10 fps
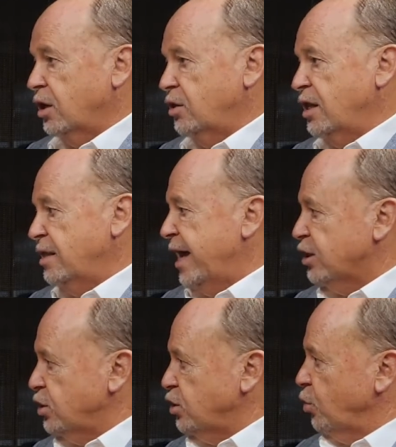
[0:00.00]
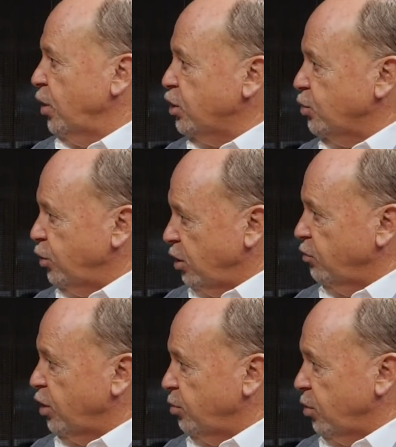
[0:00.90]
And in that situation where you
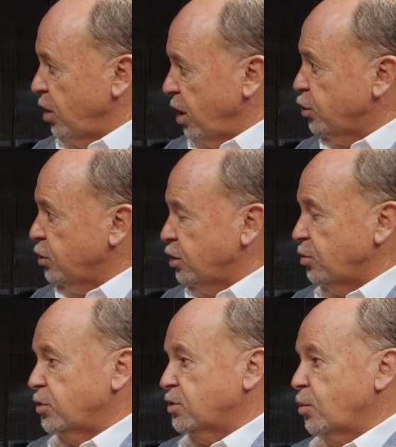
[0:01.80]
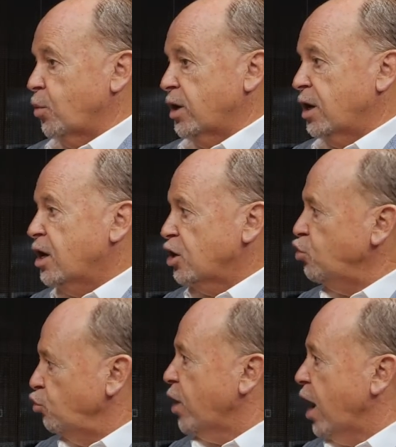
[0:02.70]
develop a relationship with someone,
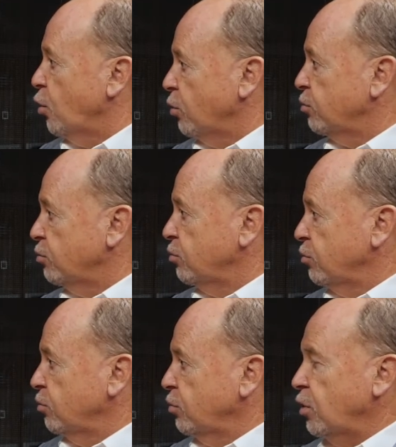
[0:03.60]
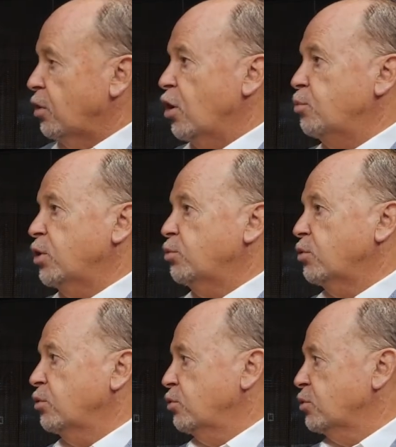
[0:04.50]
you know
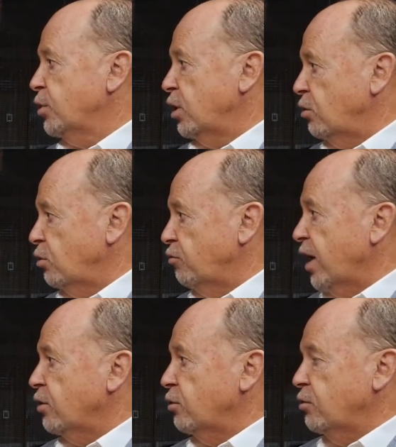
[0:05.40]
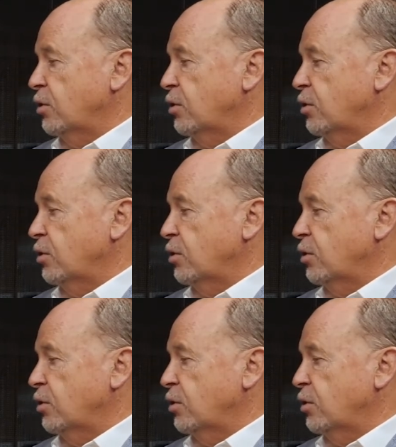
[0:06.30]
people whose opinion you value.